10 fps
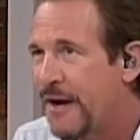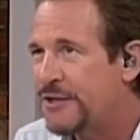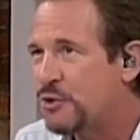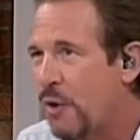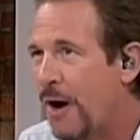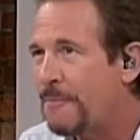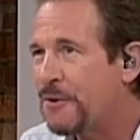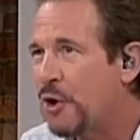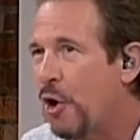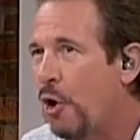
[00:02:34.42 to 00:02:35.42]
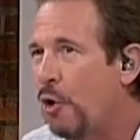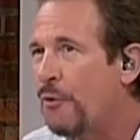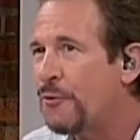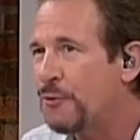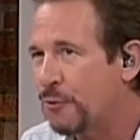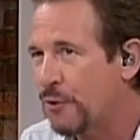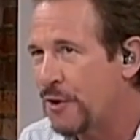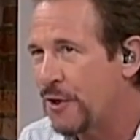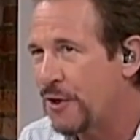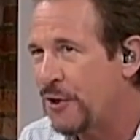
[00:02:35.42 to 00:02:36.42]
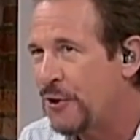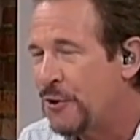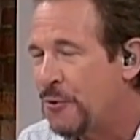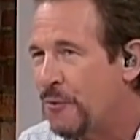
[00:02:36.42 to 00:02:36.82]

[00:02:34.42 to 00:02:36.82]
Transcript: And dropping to 0-3